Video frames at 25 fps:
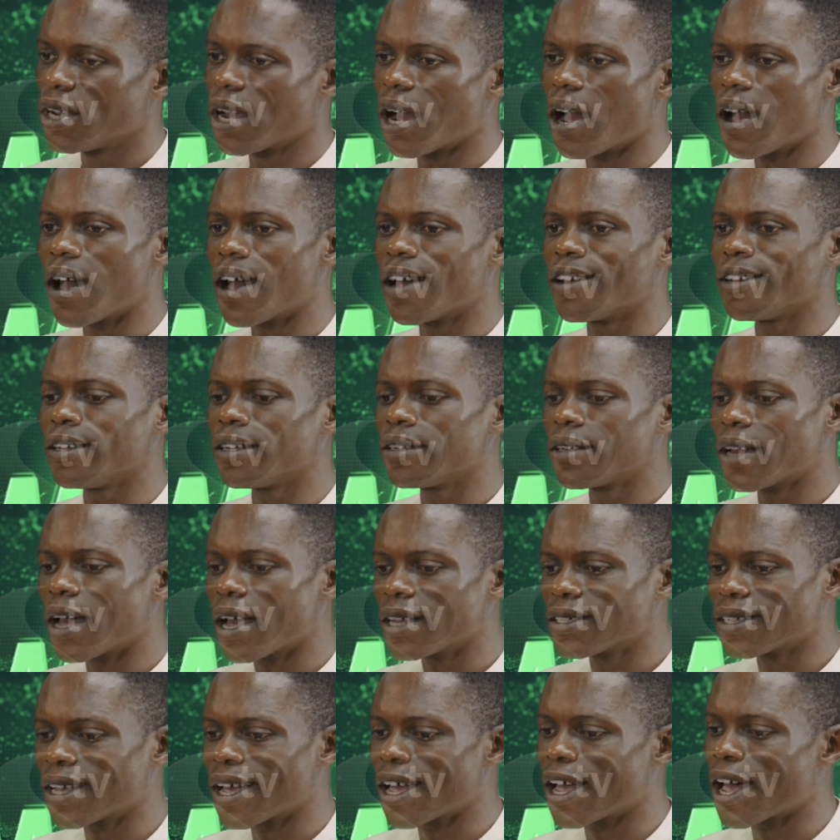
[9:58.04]

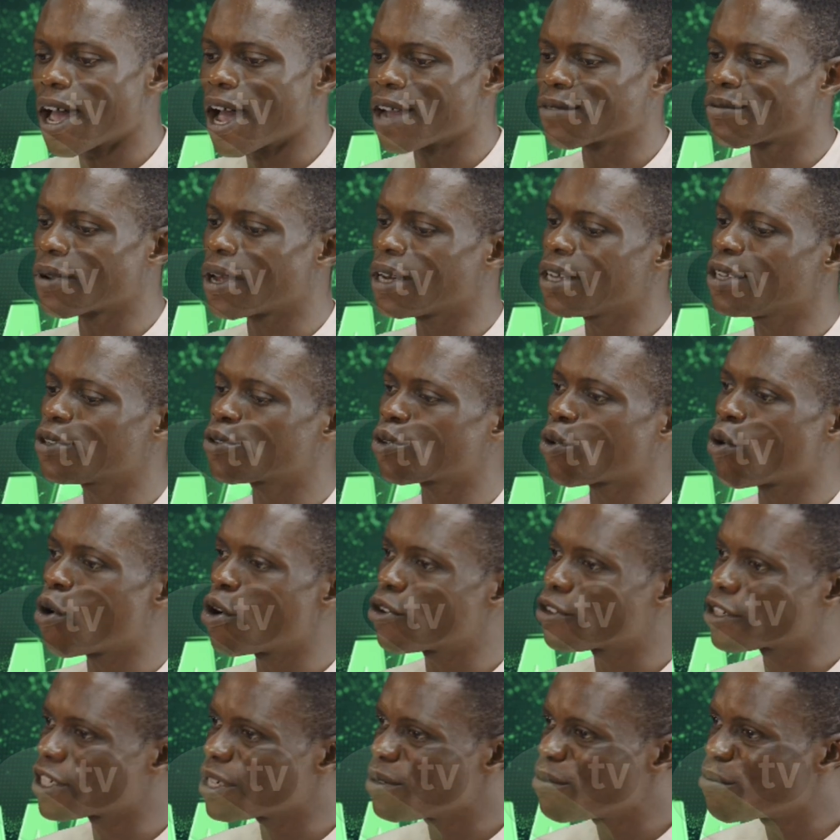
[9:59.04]
Leaders are actually
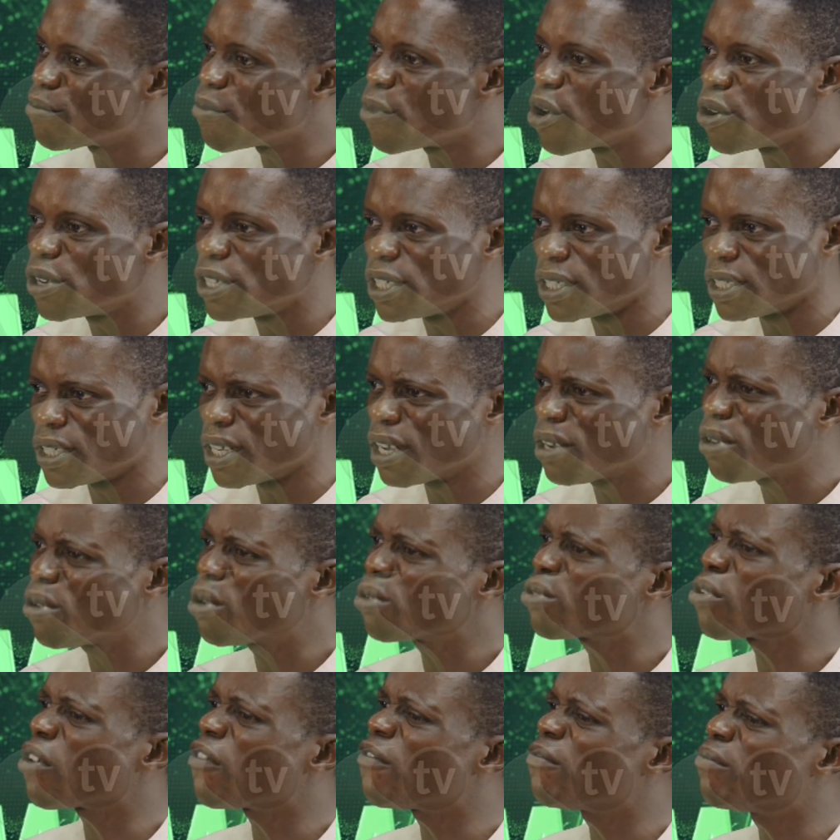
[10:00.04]
squandering money, a
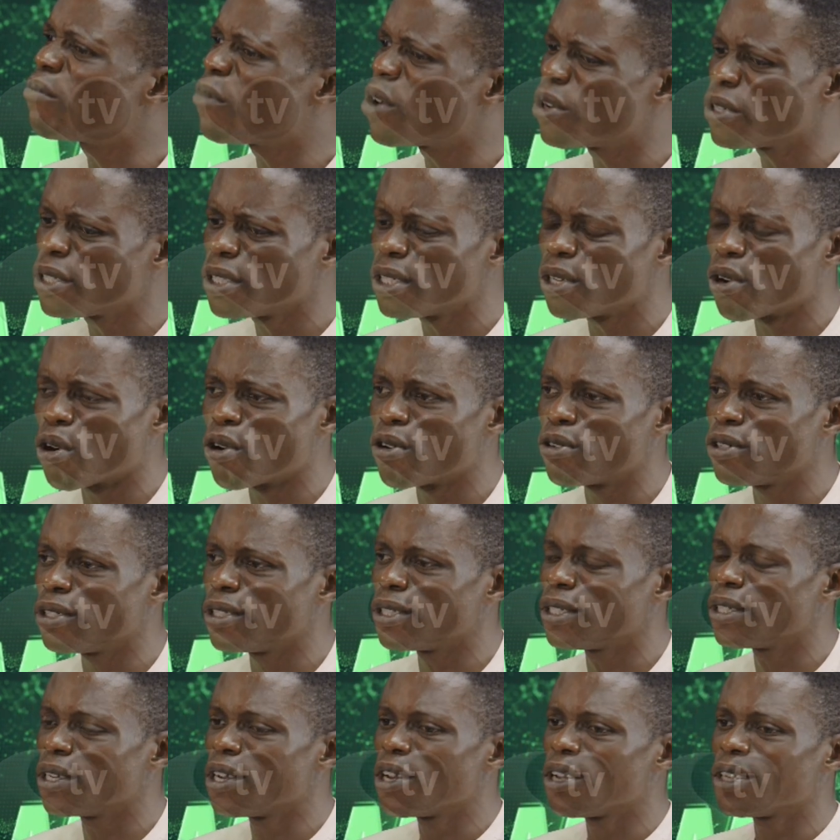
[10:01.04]
lot of money
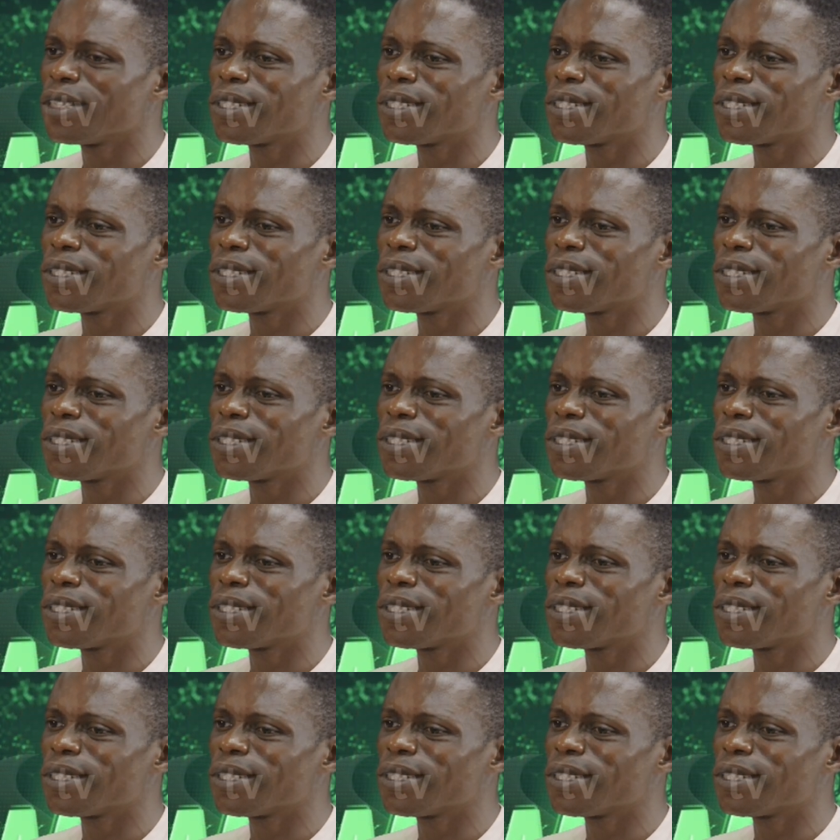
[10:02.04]
on